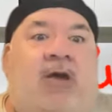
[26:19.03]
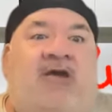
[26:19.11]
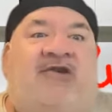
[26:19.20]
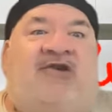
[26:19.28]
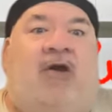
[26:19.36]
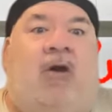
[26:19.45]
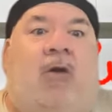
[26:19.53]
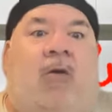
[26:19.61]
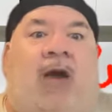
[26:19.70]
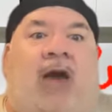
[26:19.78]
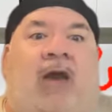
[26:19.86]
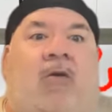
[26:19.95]

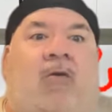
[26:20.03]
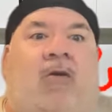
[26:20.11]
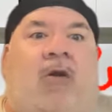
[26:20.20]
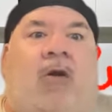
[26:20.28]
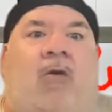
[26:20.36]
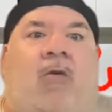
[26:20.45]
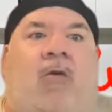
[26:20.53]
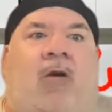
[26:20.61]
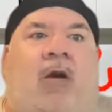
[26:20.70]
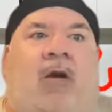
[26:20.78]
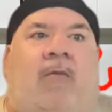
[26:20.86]
so I don't know